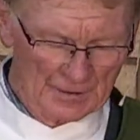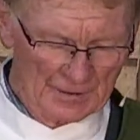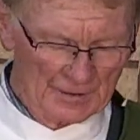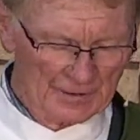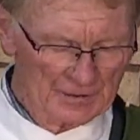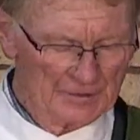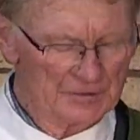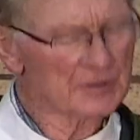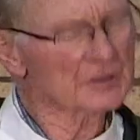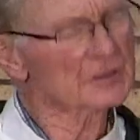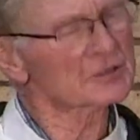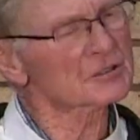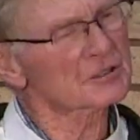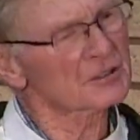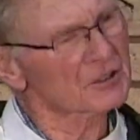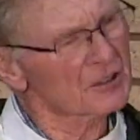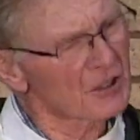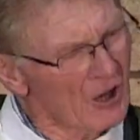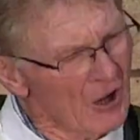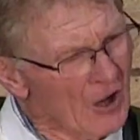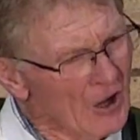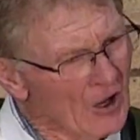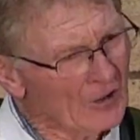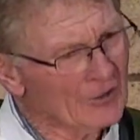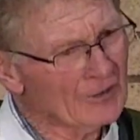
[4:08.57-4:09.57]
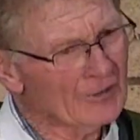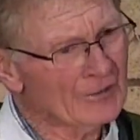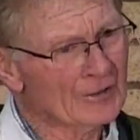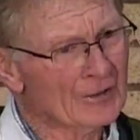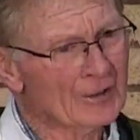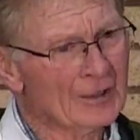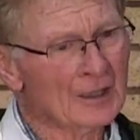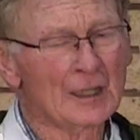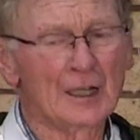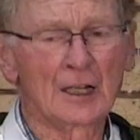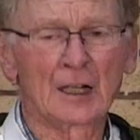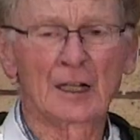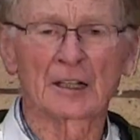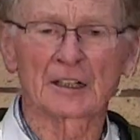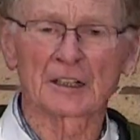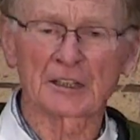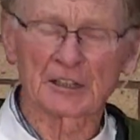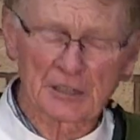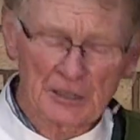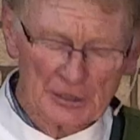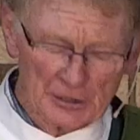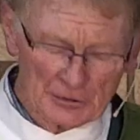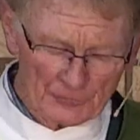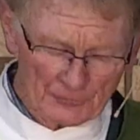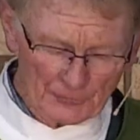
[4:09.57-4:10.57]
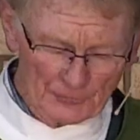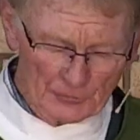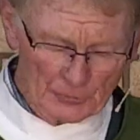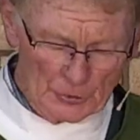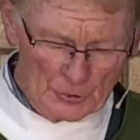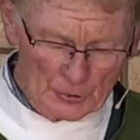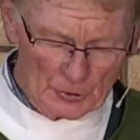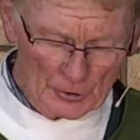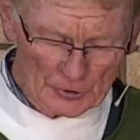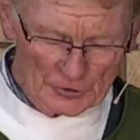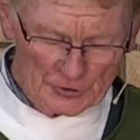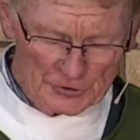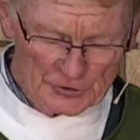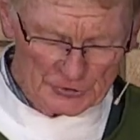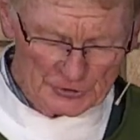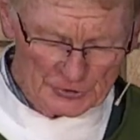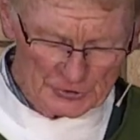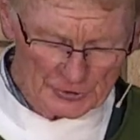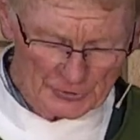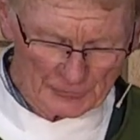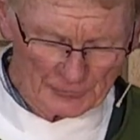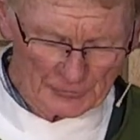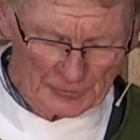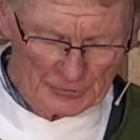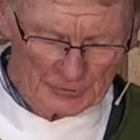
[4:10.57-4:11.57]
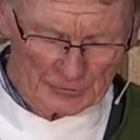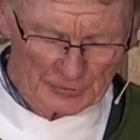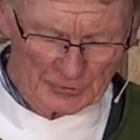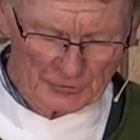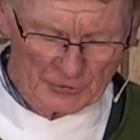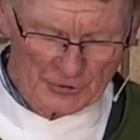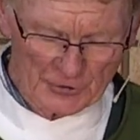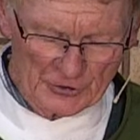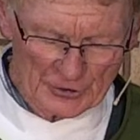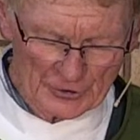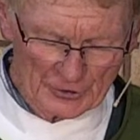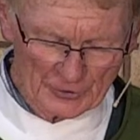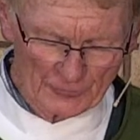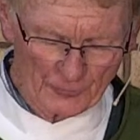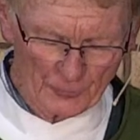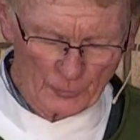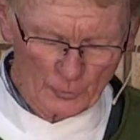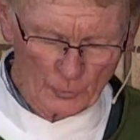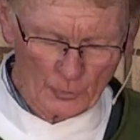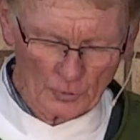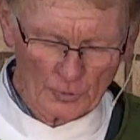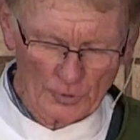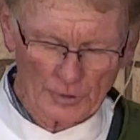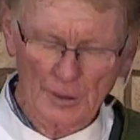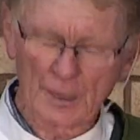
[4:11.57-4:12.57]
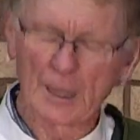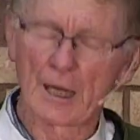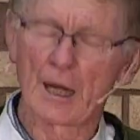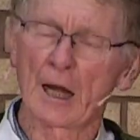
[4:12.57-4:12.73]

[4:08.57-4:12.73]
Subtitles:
He says, "God, give your servant, therefore,